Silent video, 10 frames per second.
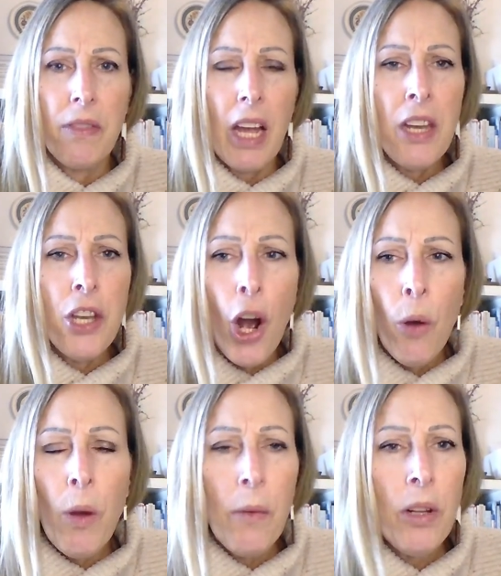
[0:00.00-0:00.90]
And no
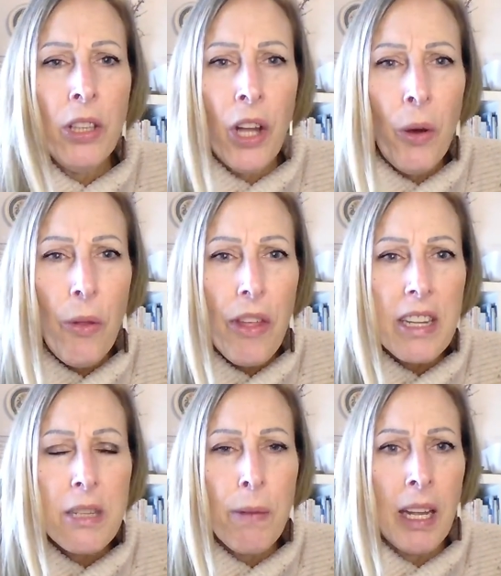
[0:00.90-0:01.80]
one will know
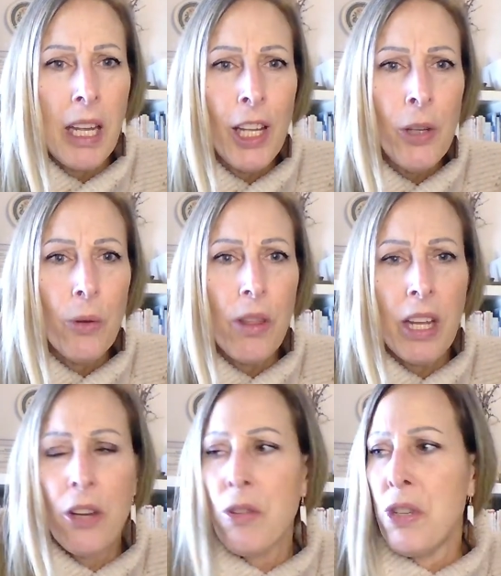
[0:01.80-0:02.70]
this but you,
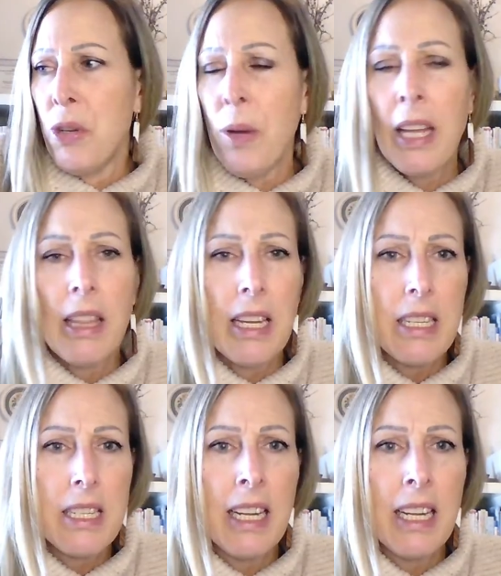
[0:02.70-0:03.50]
that you're doing this,